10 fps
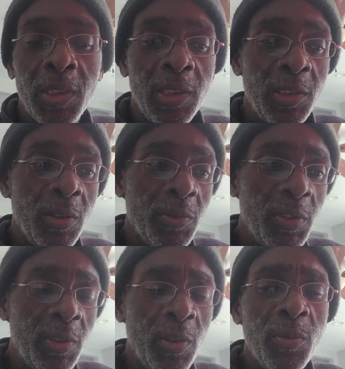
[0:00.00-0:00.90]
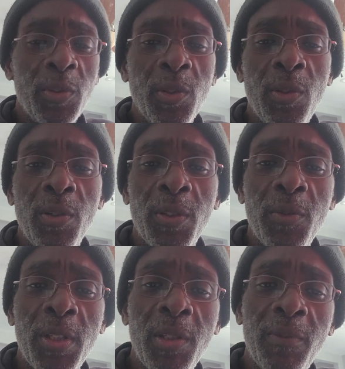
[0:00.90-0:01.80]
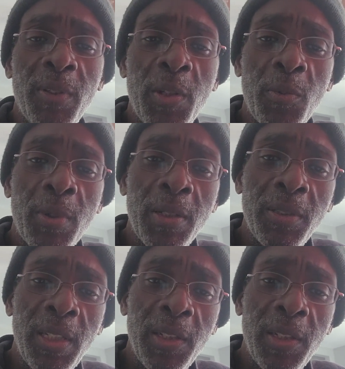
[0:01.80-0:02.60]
So salute to all those individuals out there